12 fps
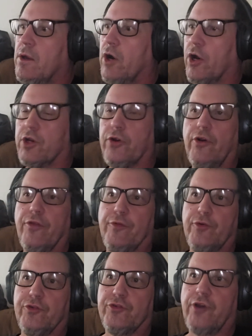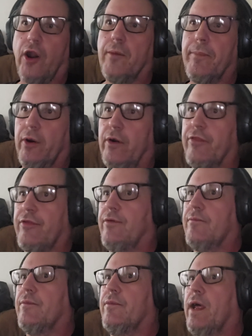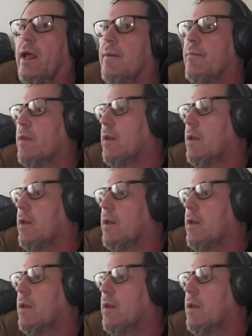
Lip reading: occurred through star birth, right?